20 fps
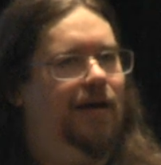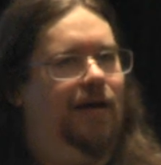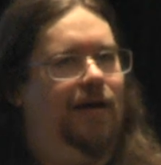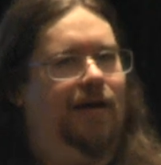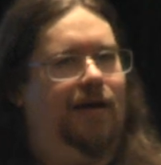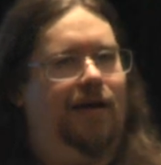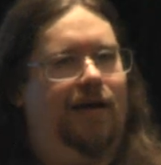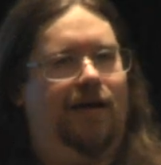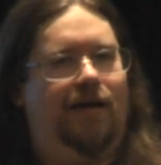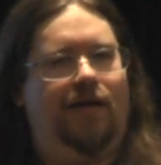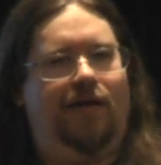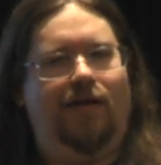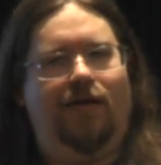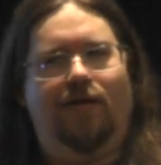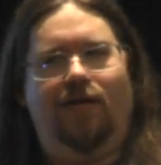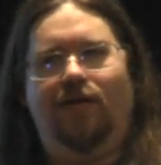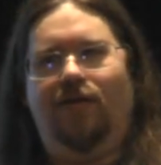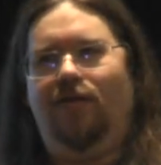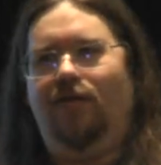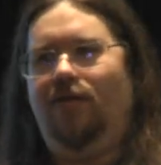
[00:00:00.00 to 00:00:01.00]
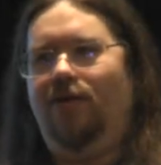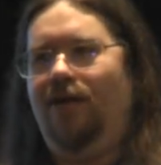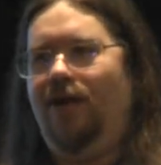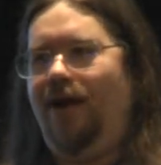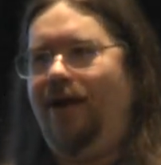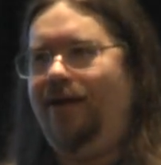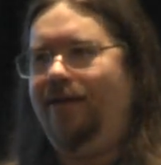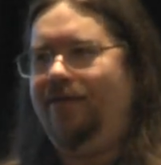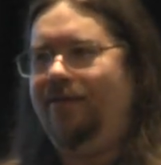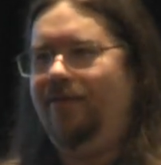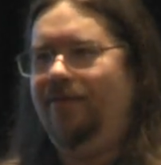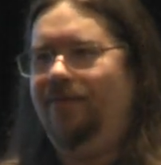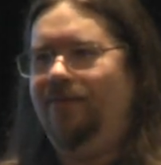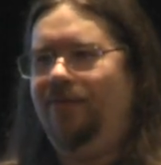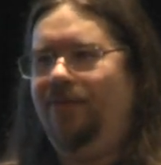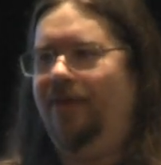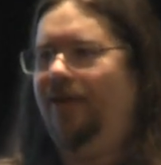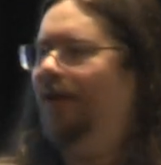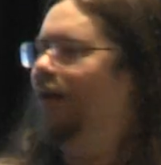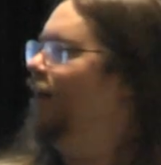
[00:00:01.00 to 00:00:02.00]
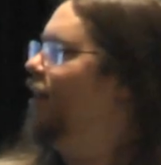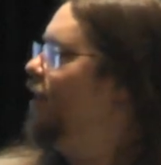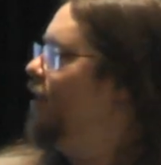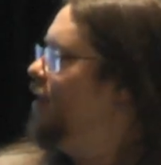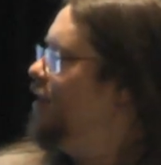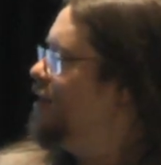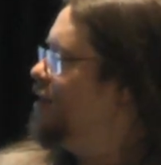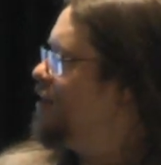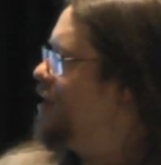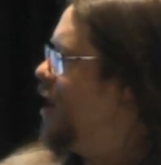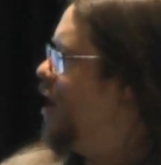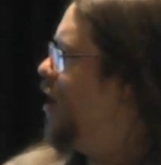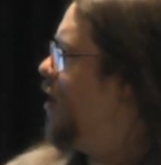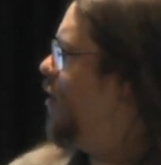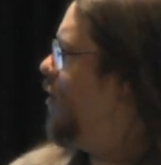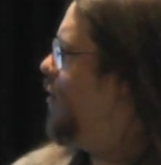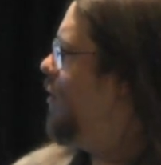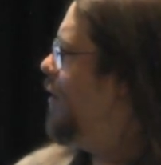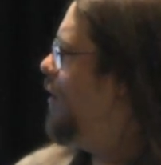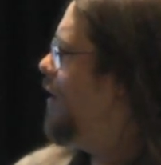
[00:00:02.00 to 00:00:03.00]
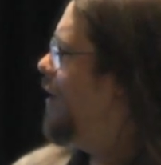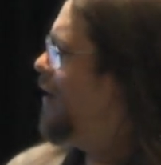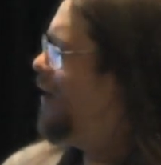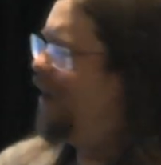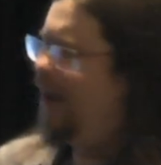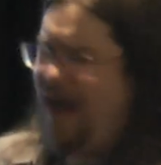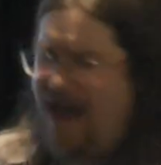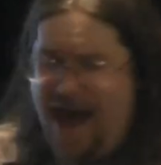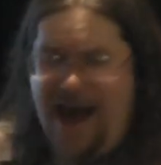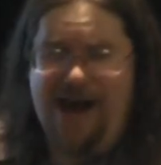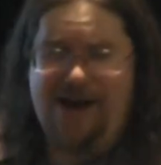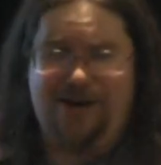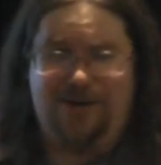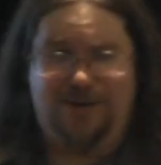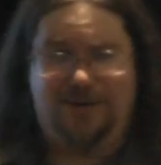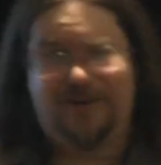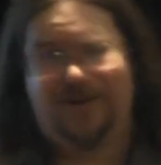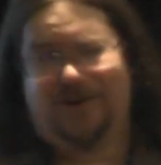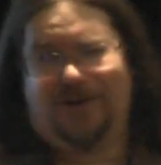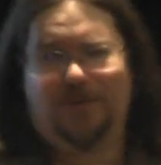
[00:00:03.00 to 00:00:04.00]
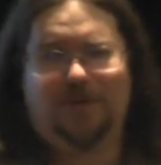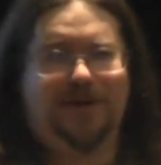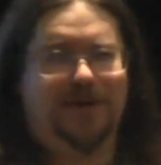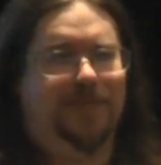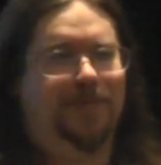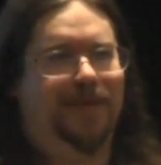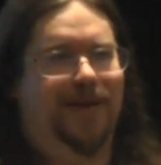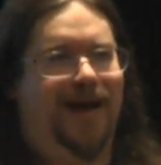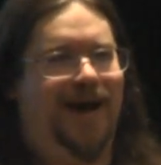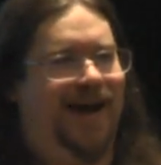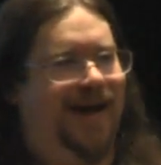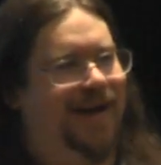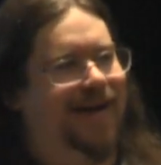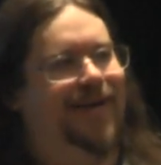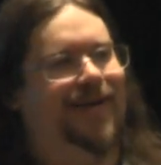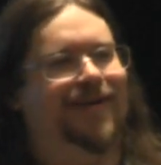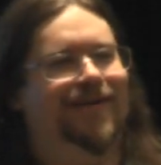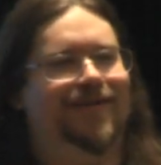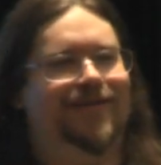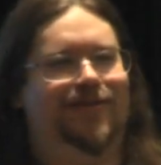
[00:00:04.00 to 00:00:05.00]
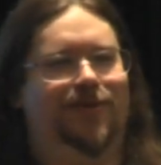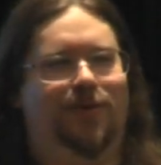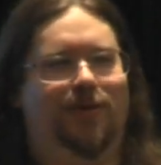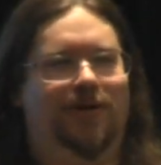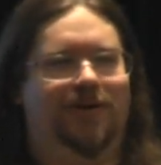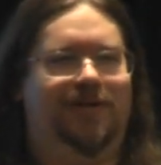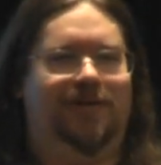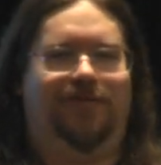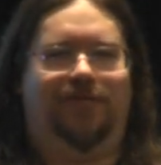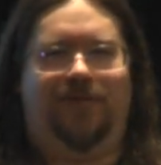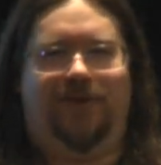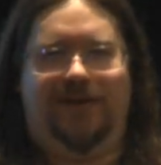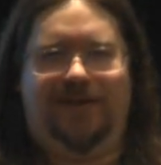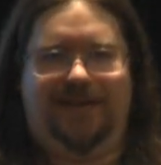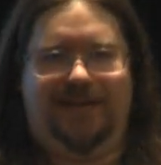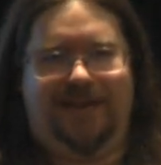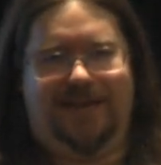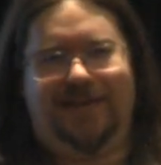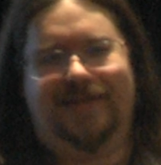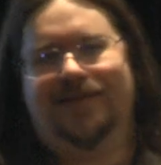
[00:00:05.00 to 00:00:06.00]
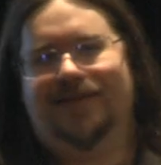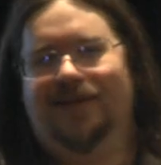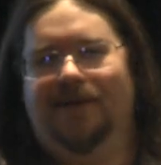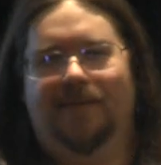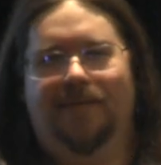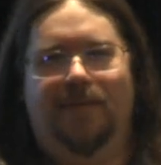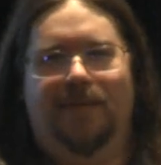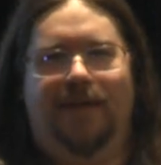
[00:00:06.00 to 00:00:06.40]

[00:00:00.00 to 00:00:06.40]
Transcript: All right. So how could we apply SOAR to forensics?